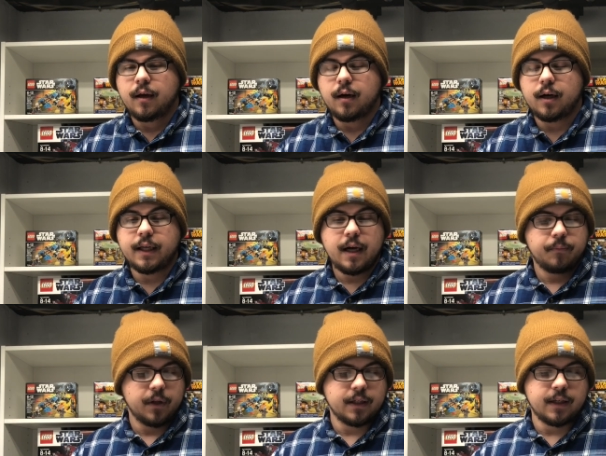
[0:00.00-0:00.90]
uh, uh, yeah,
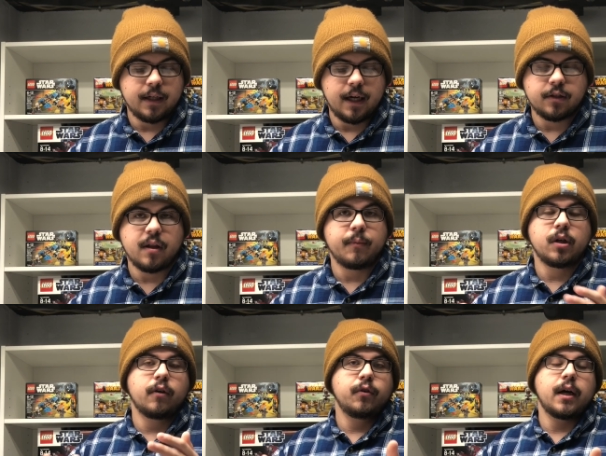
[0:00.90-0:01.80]
like I said, guys, let me
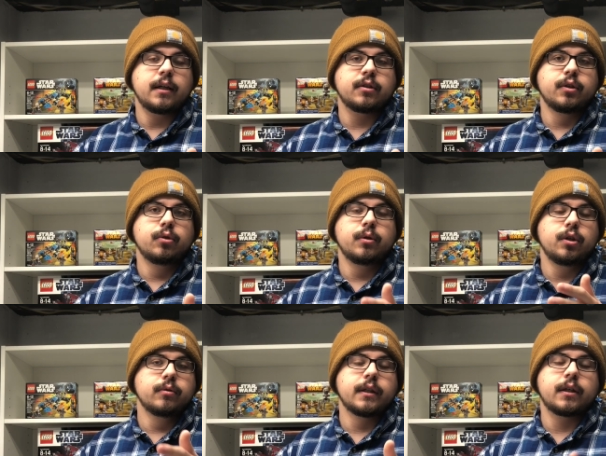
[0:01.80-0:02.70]
know if you guys do
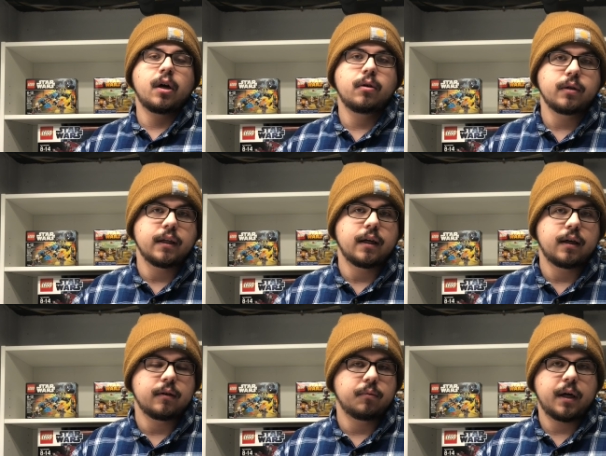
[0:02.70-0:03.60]
use the code and
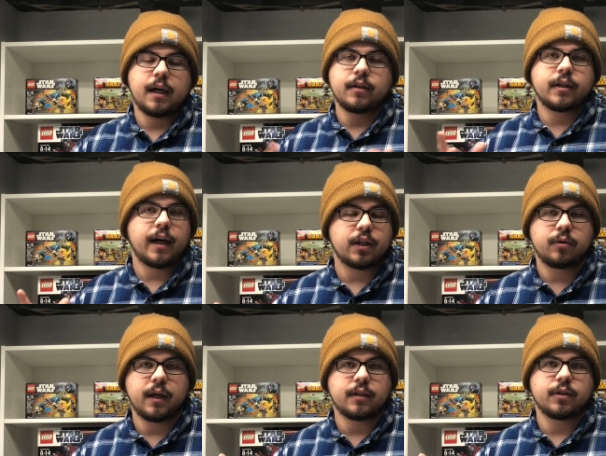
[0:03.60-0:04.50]
uh, what kind of stocks you
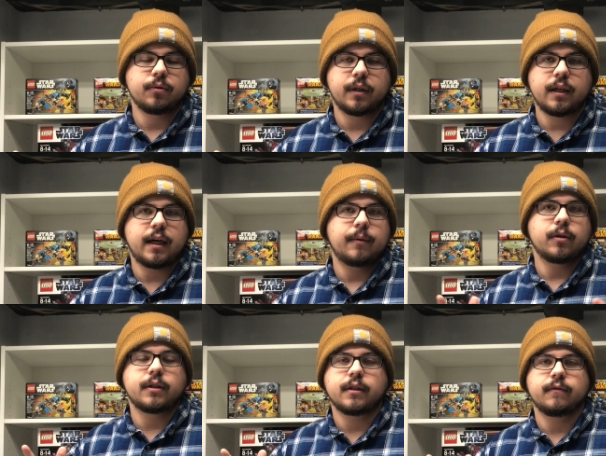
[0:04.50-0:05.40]
guys do get, how
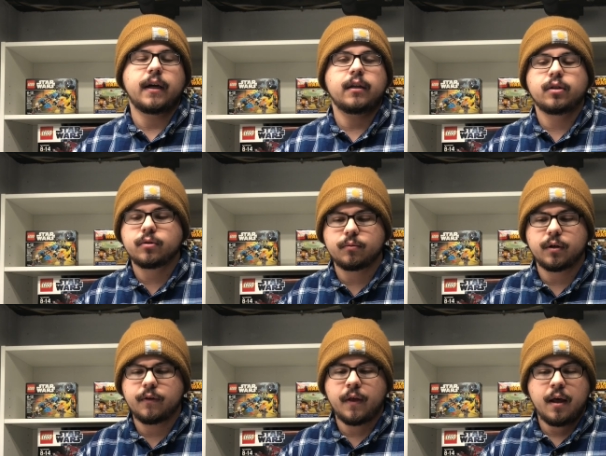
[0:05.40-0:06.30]
much is the values
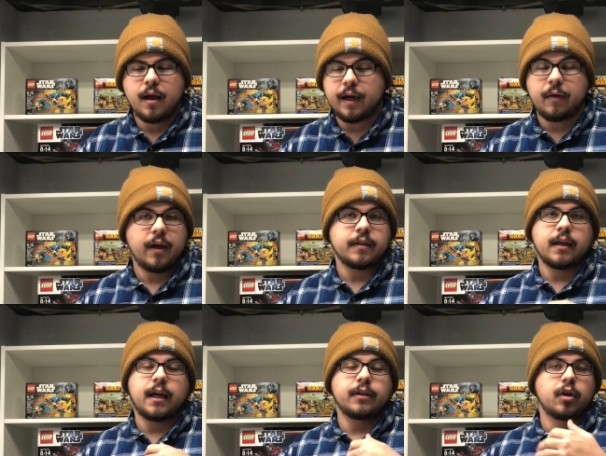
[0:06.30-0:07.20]
worth. Again, like I
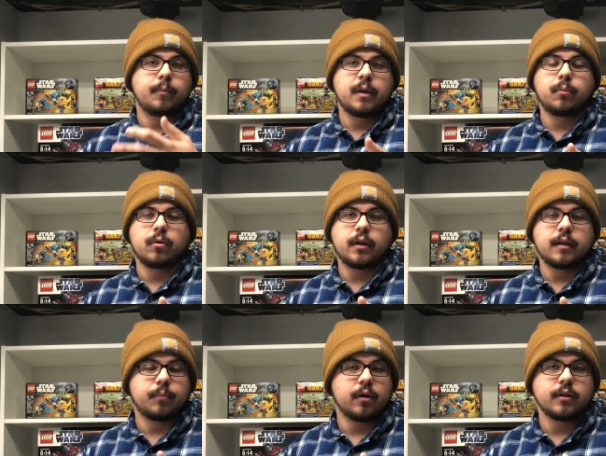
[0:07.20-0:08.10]
said, I know people
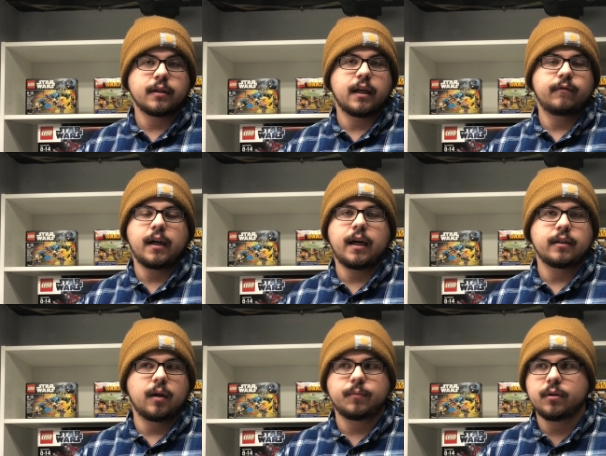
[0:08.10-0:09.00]
in person that have
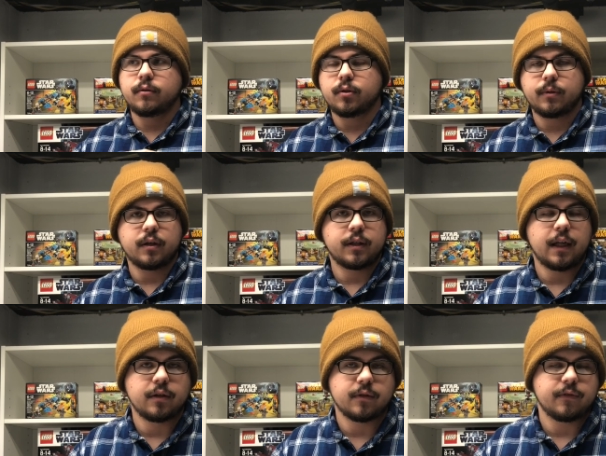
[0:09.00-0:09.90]
gotten up to
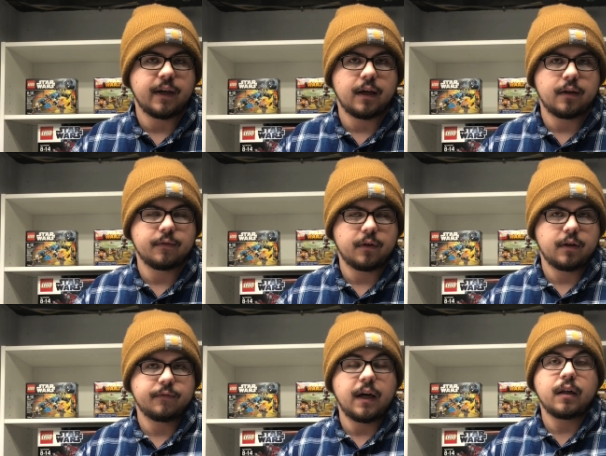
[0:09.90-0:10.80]
$300 of, of
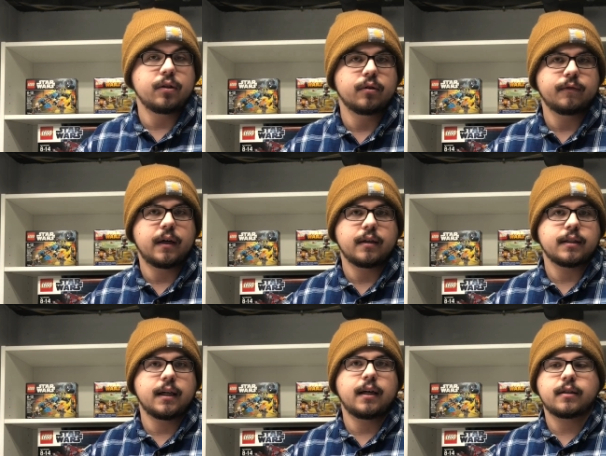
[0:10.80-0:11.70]
uh, value on a
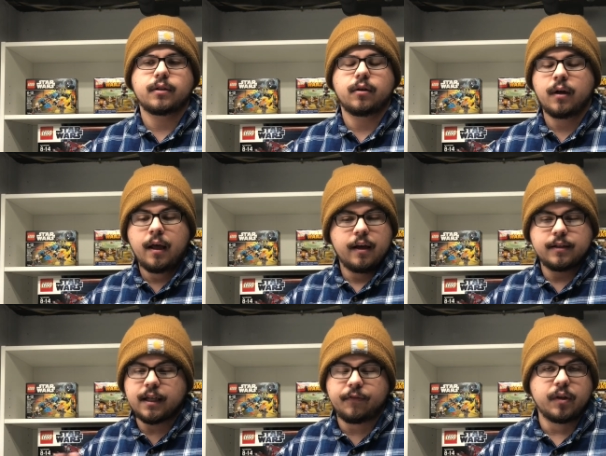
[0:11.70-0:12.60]
stock, so
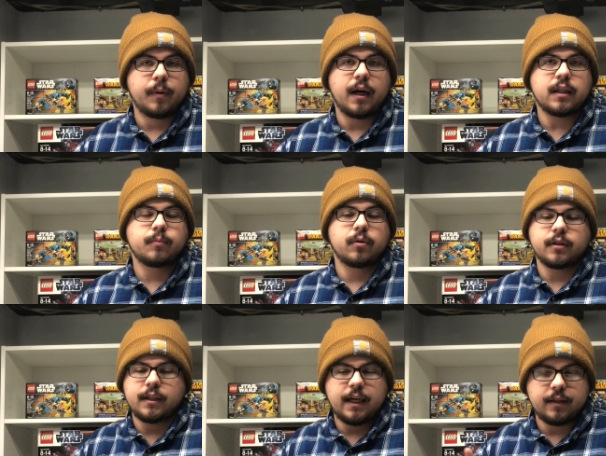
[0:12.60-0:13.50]
it's definitely possible.
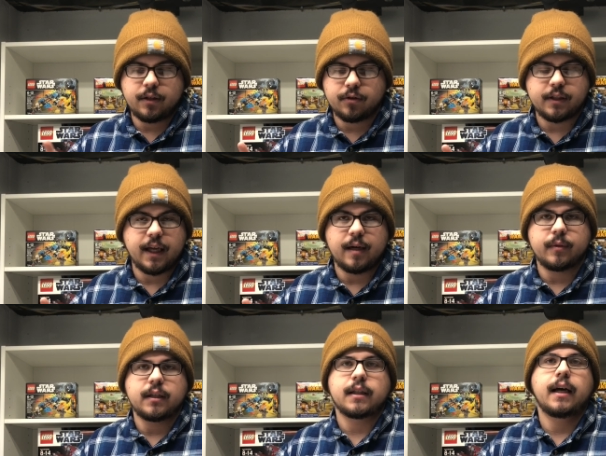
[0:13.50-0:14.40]
It's not no scam
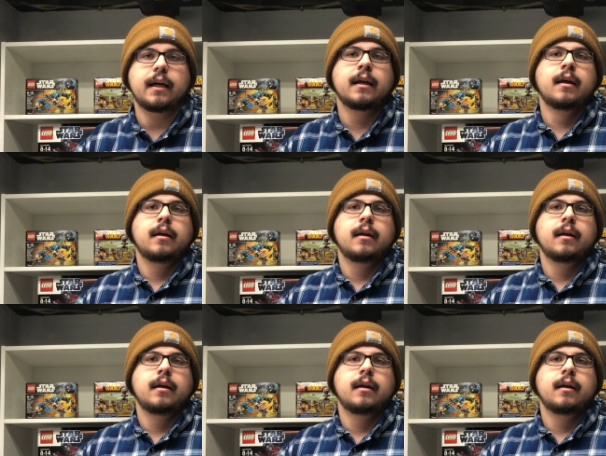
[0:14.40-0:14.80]
like that.